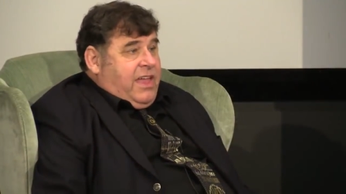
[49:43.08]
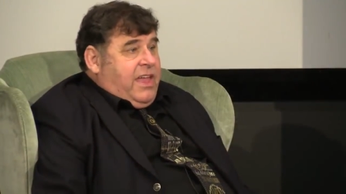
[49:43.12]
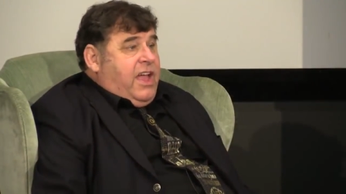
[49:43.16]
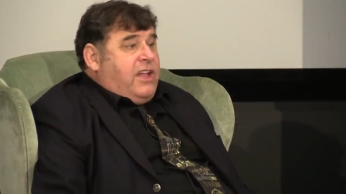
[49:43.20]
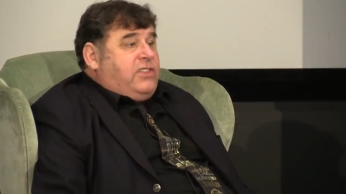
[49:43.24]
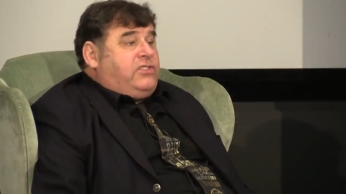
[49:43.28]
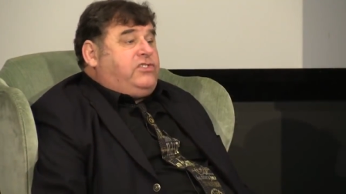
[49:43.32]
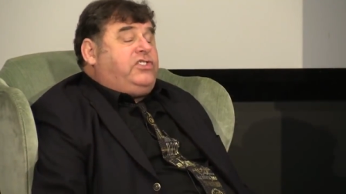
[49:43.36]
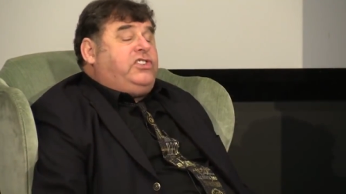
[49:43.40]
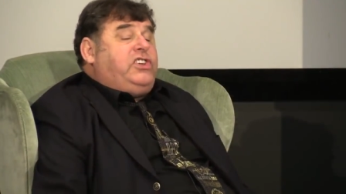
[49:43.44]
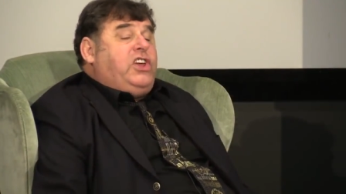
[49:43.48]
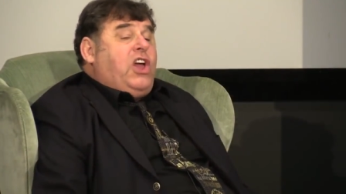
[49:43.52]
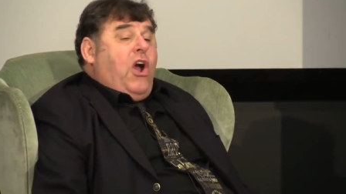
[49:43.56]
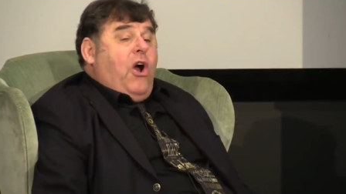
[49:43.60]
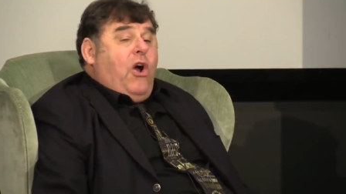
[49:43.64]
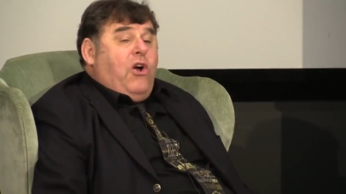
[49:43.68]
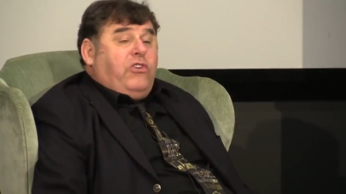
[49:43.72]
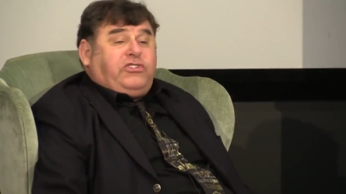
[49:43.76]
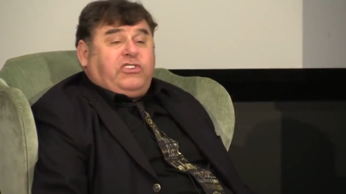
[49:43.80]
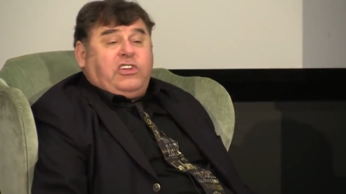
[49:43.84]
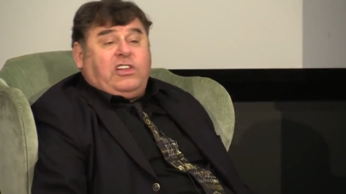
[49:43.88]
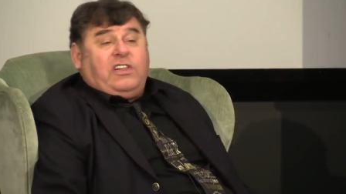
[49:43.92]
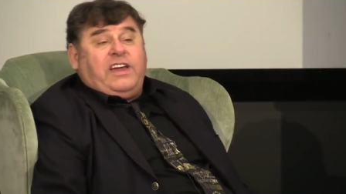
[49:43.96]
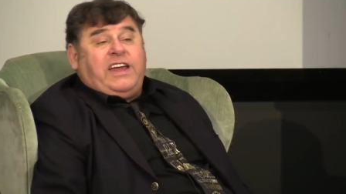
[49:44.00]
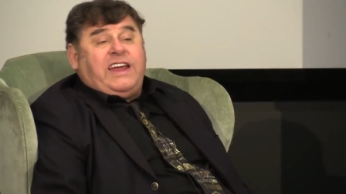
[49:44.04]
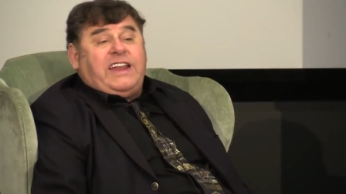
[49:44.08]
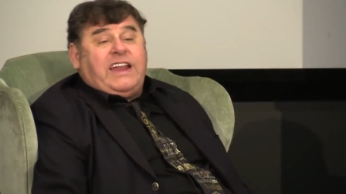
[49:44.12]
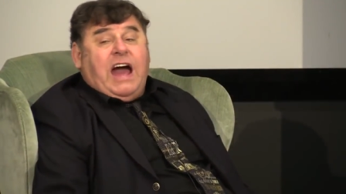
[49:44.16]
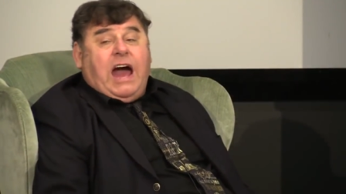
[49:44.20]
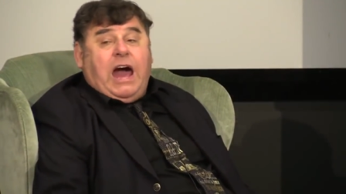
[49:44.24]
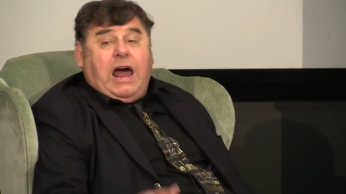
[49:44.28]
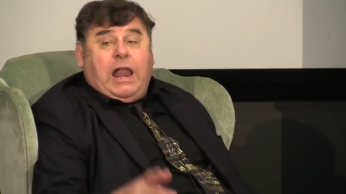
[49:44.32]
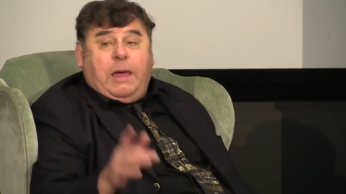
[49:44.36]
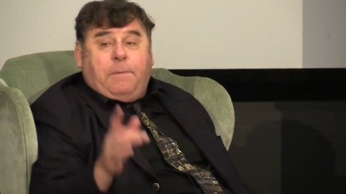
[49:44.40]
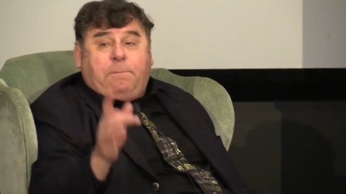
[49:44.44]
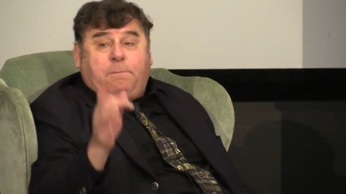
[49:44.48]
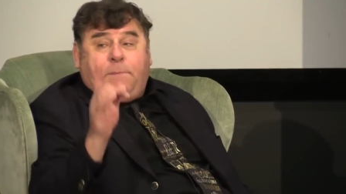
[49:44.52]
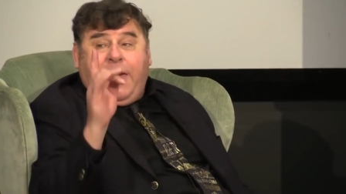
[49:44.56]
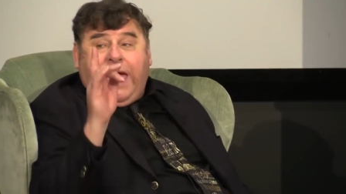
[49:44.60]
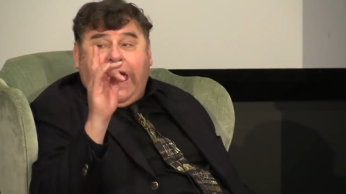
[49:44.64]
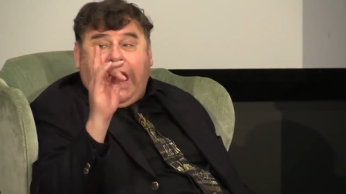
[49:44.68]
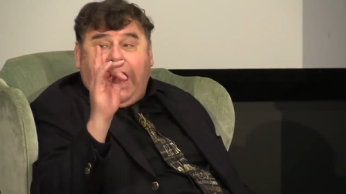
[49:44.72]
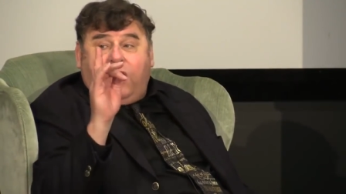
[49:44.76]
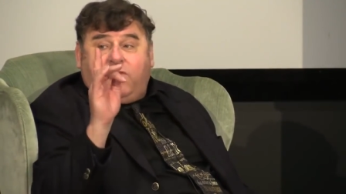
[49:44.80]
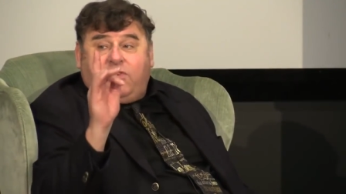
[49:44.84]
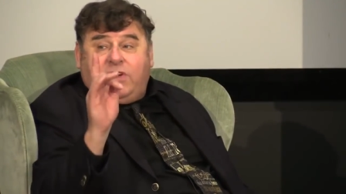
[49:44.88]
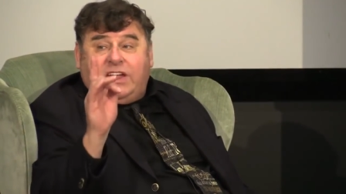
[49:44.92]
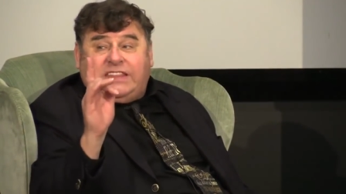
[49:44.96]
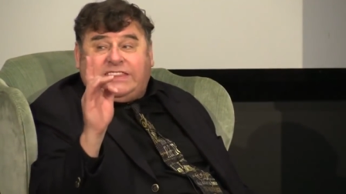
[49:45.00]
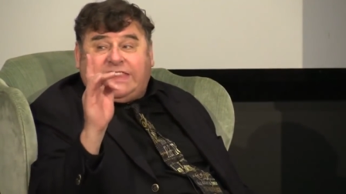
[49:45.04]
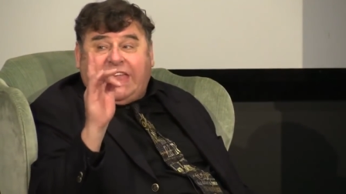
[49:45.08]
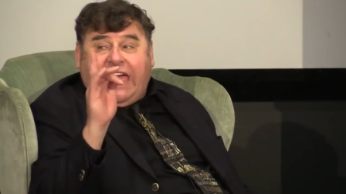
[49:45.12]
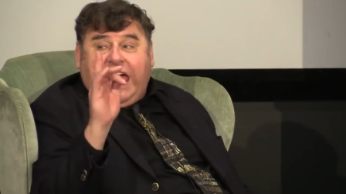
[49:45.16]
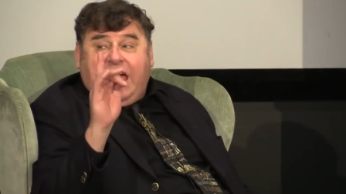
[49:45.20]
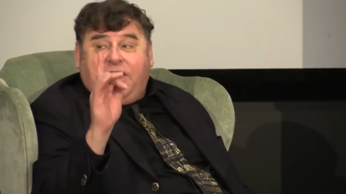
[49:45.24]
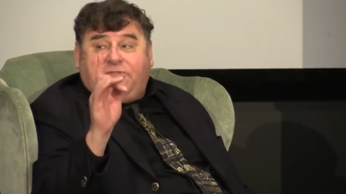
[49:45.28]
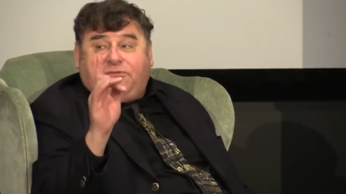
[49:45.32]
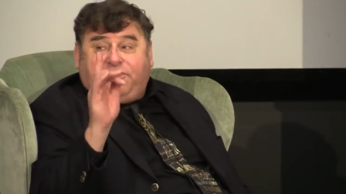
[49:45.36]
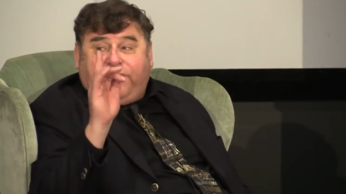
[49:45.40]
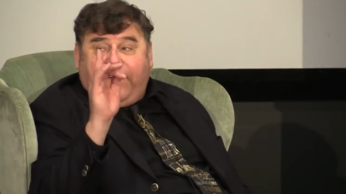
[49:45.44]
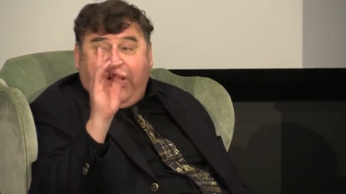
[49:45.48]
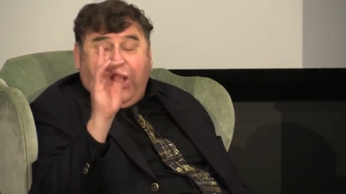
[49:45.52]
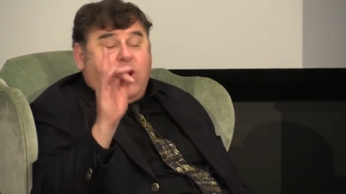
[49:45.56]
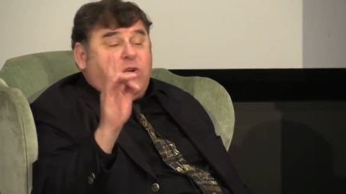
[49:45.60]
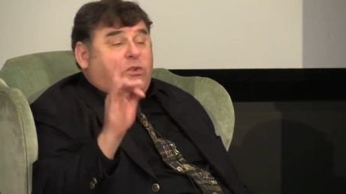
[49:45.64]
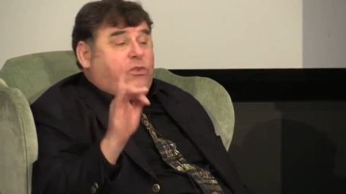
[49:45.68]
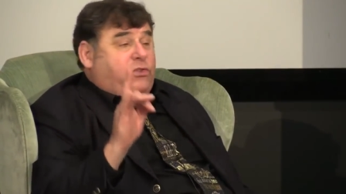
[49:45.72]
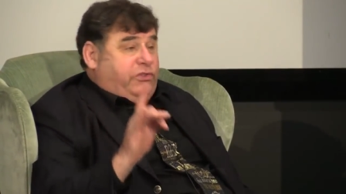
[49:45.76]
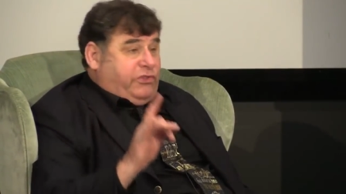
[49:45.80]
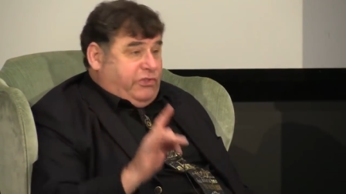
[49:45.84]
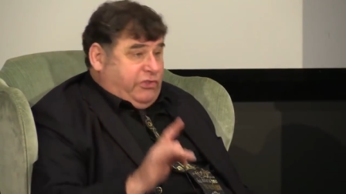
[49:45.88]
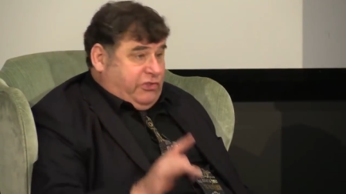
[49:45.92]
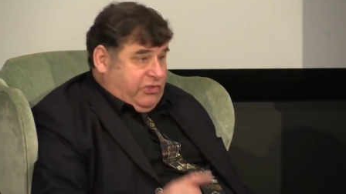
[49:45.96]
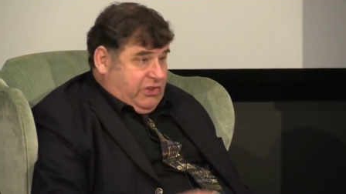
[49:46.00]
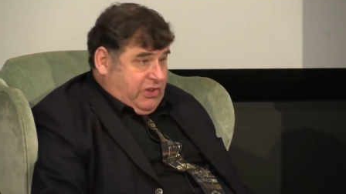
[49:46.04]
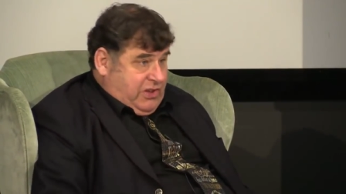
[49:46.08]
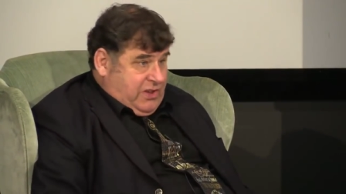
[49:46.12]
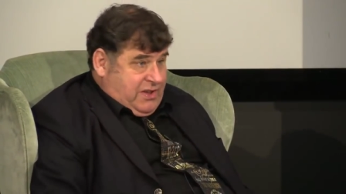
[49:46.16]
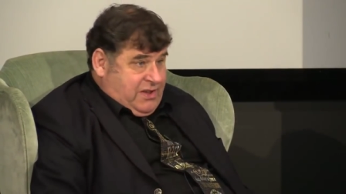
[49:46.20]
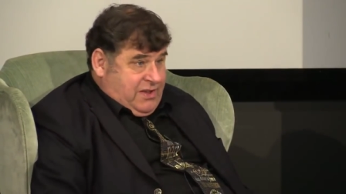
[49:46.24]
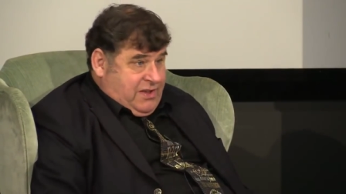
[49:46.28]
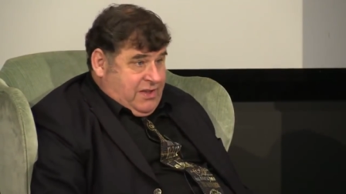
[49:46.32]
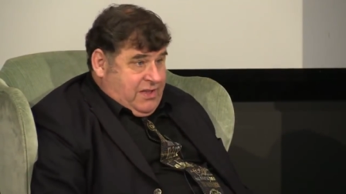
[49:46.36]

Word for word: It's usually not apparent at first,